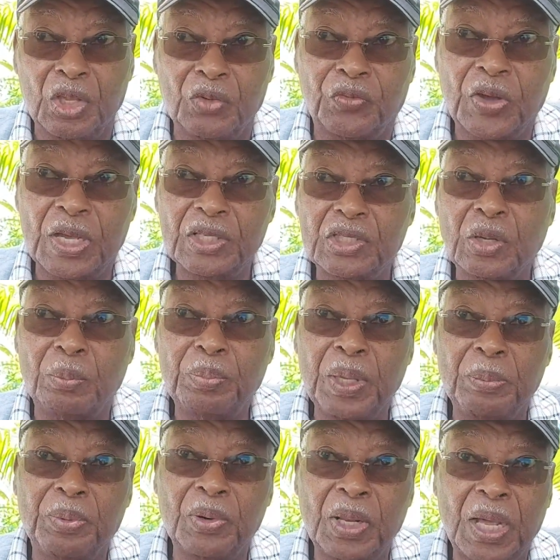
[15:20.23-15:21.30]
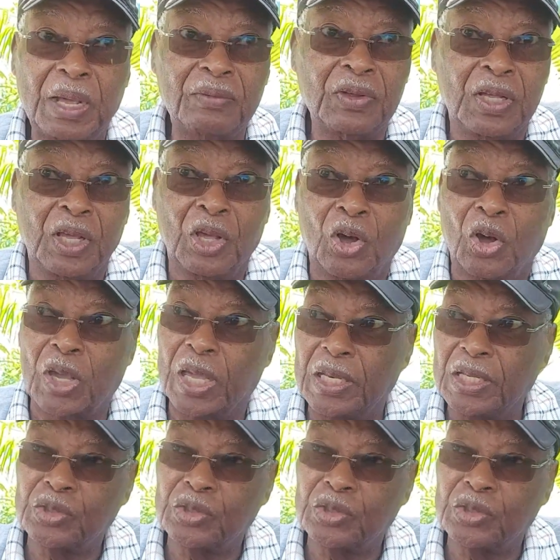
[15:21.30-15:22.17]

You find some people have, okay,